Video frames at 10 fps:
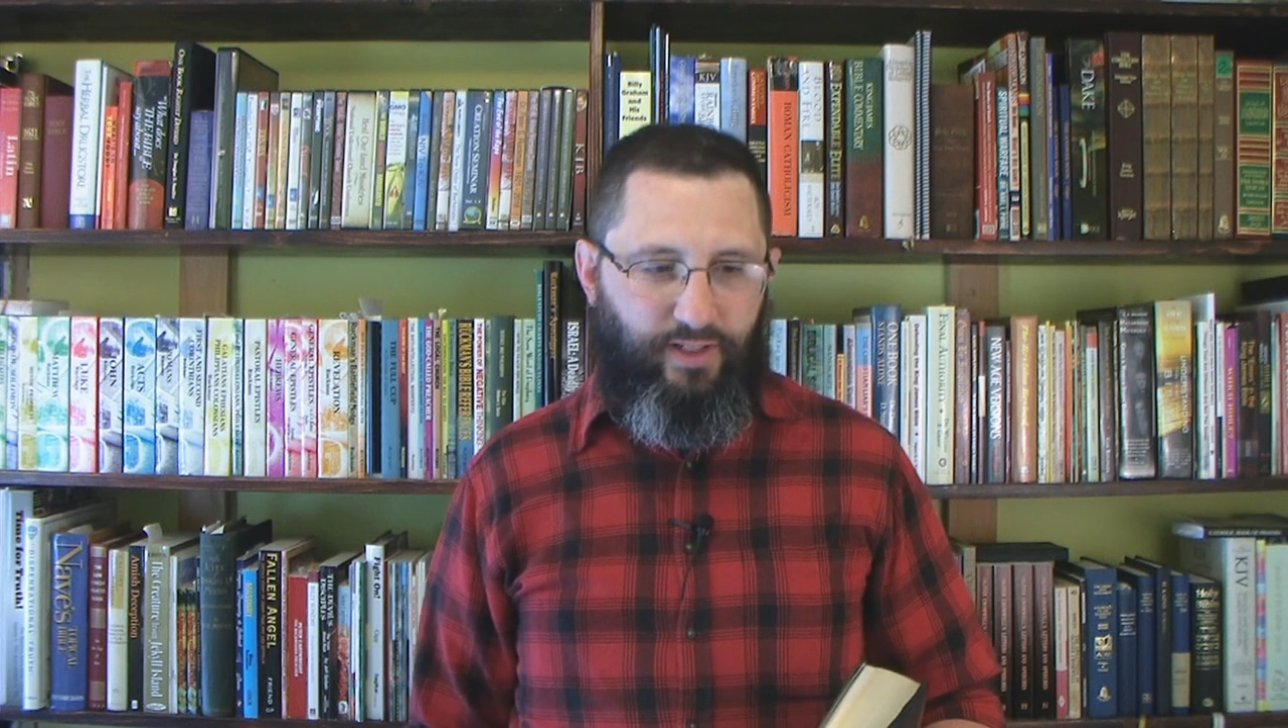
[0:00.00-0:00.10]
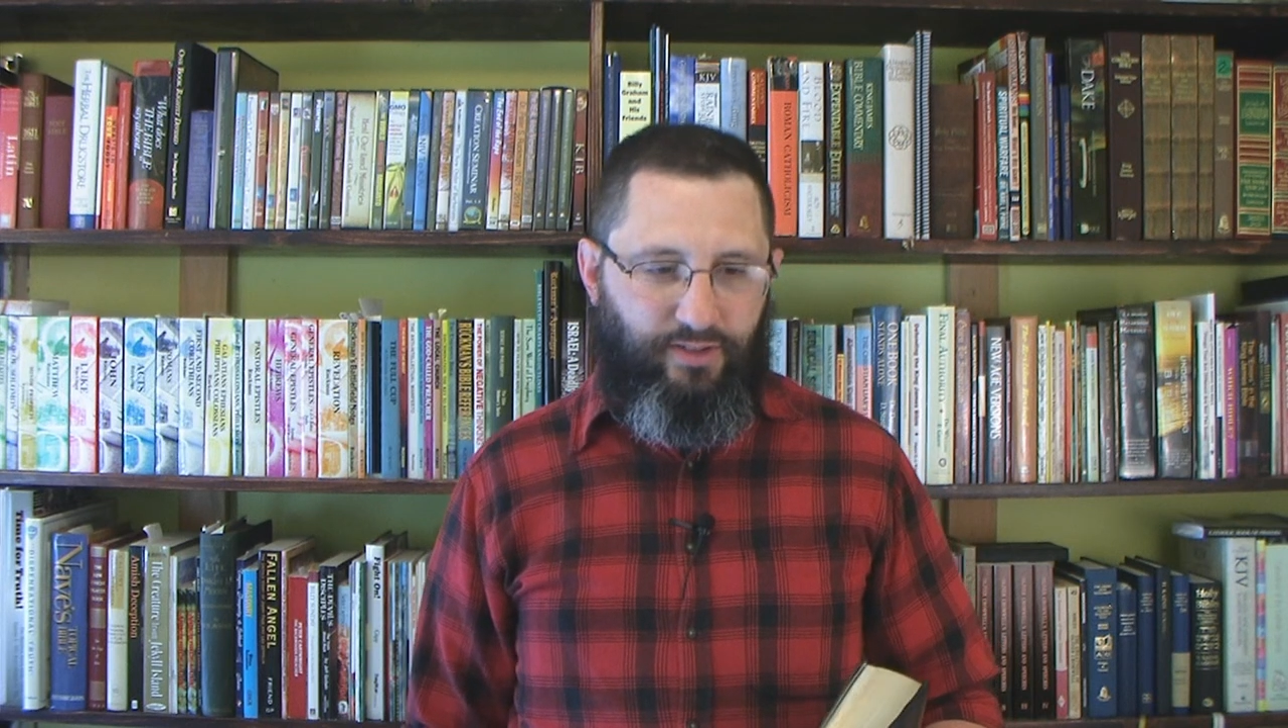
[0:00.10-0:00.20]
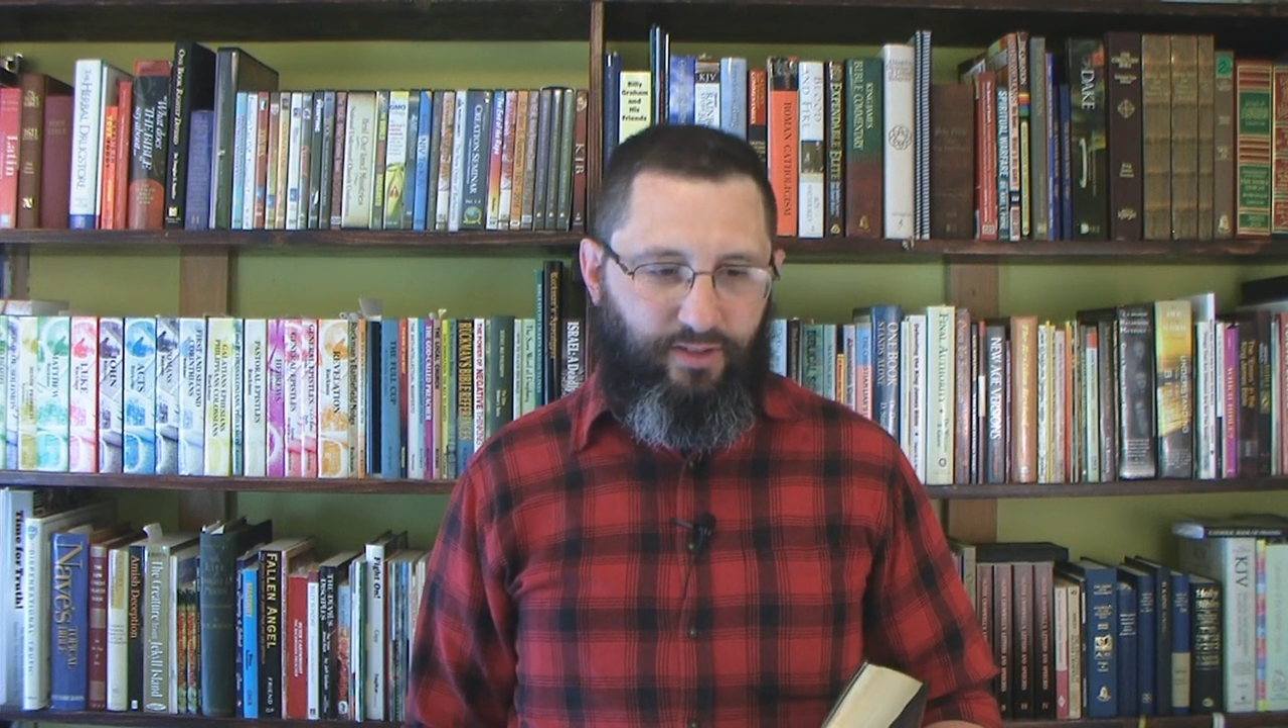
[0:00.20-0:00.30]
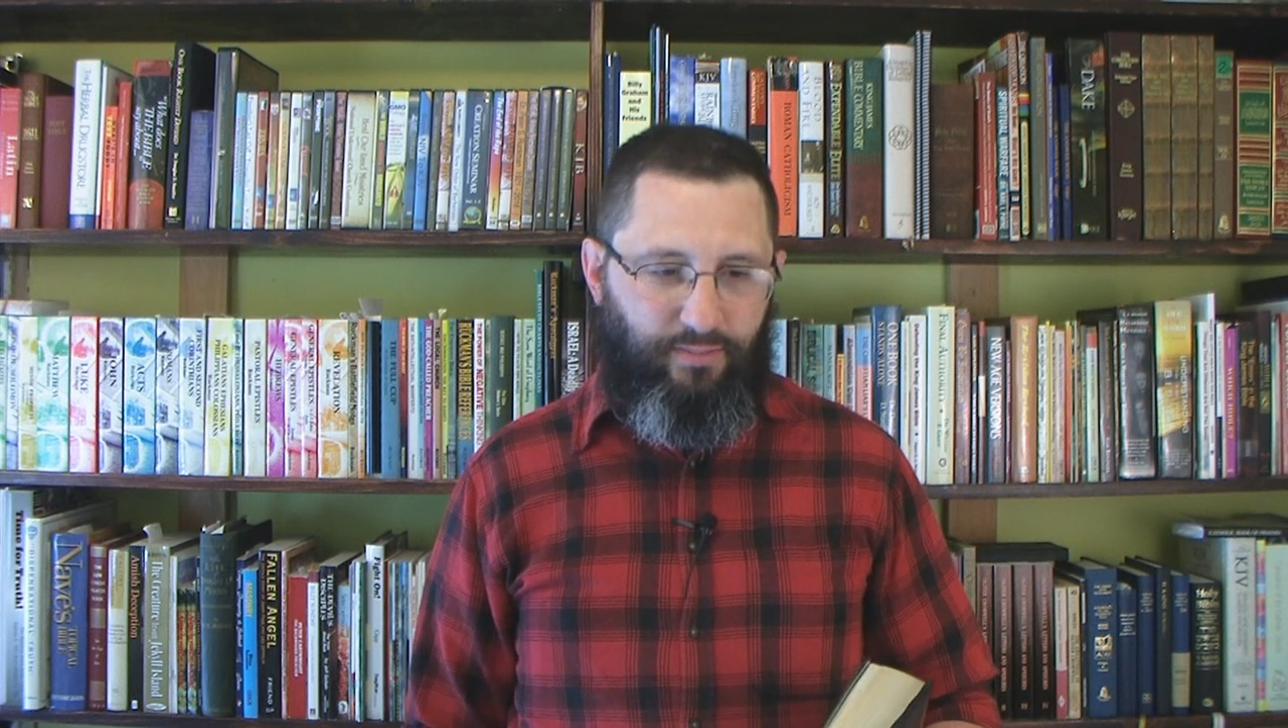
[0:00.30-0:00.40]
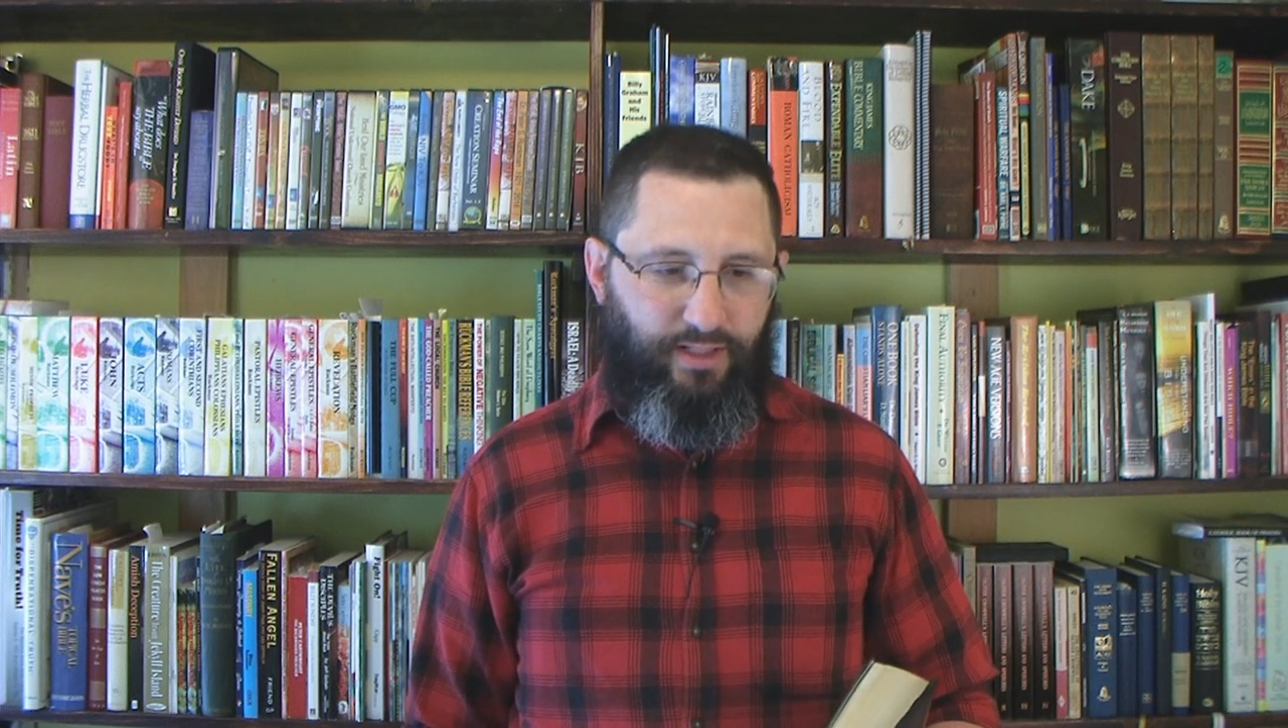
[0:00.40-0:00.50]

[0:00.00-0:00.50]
friends of the